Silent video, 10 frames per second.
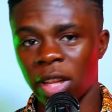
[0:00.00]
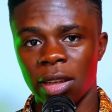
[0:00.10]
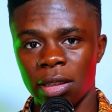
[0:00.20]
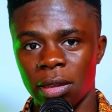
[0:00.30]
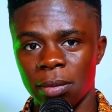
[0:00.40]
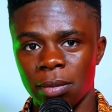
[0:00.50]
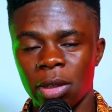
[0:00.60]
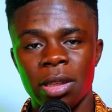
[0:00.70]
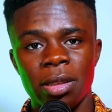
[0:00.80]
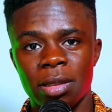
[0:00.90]
and
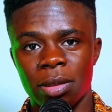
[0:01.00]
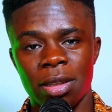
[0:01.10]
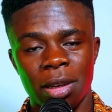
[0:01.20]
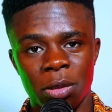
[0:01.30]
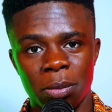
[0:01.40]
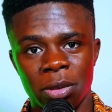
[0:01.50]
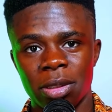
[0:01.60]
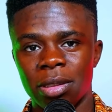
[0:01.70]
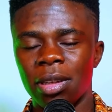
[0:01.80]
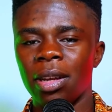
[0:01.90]
okay, this is not action
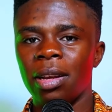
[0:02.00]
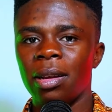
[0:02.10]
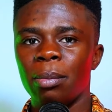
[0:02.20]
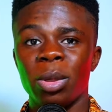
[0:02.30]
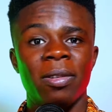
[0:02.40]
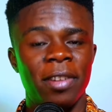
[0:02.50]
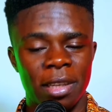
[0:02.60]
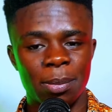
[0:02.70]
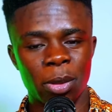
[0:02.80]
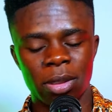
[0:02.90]
button, but the
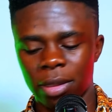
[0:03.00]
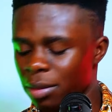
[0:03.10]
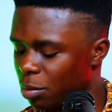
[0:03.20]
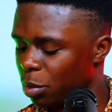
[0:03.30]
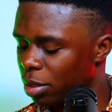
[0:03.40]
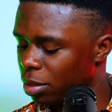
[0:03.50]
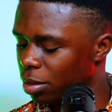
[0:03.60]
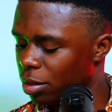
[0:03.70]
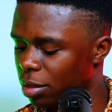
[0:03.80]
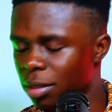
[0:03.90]
flex button, which
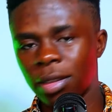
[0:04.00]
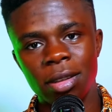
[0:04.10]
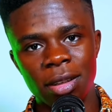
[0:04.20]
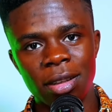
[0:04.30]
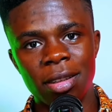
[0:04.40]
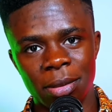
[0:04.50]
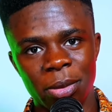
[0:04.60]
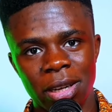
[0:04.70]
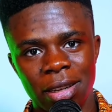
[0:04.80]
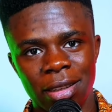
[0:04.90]
is
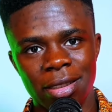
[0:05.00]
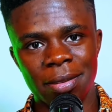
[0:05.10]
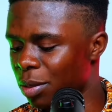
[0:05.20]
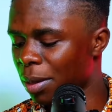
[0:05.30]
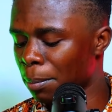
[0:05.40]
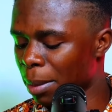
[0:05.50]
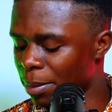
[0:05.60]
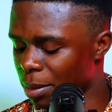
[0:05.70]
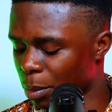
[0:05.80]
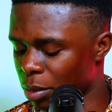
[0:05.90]
really nice. You can map
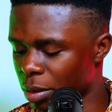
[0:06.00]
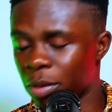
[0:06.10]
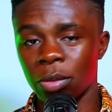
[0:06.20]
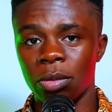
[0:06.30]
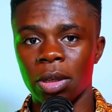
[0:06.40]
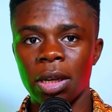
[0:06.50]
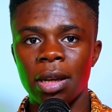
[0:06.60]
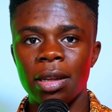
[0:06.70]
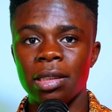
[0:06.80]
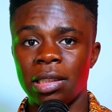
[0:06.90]
this button to
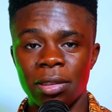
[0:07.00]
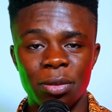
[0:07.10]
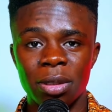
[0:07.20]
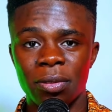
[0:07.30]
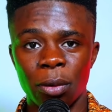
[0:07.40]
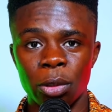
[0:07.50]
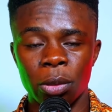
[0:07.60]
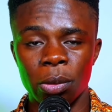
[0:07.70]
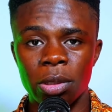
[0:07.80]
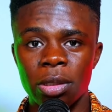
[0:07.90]
different
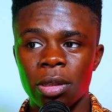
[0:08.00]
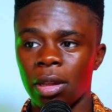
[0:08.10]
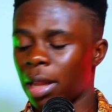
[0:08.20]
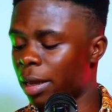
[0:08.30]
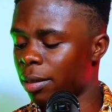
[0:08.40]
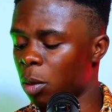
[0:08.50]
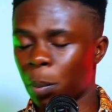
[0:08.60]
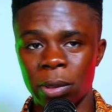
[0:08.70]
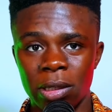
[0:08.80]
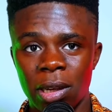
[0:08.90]
functions like
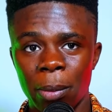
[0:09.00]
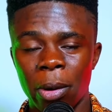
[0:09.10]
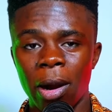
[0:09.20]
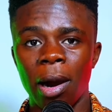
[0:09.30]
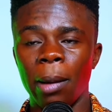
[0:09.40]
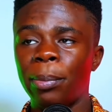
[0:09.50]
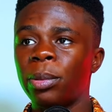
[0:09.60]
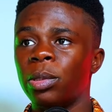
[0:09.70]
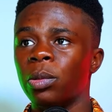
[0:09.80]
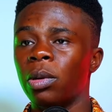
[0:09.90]
opening the camera app,
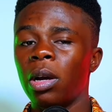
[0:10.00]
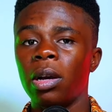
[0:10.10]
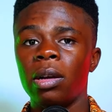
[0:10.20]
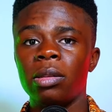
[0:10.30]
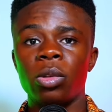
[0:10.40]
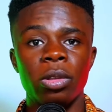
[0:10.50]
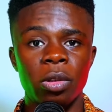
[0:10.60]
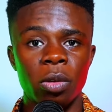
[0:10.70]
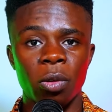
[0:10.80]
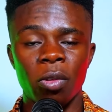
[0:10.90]
turning
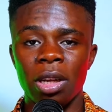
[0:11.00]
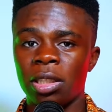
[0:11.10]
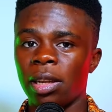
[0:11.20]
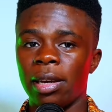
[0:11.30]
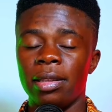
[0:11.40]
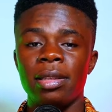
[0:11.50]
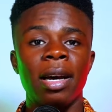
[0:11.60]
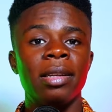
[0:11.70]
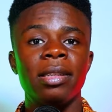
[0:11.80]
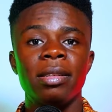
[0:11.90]
on your flashlight,
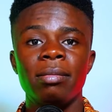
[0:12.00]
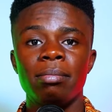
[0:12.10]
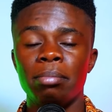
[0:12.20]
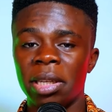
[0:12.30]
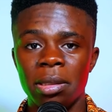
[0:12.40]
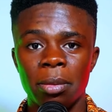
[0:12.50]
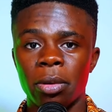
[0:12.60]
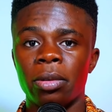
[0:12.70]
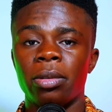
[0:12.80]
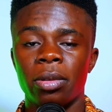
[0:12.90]
and many
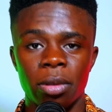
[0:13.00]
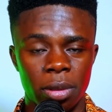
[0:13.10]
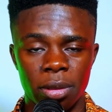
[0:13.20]
more other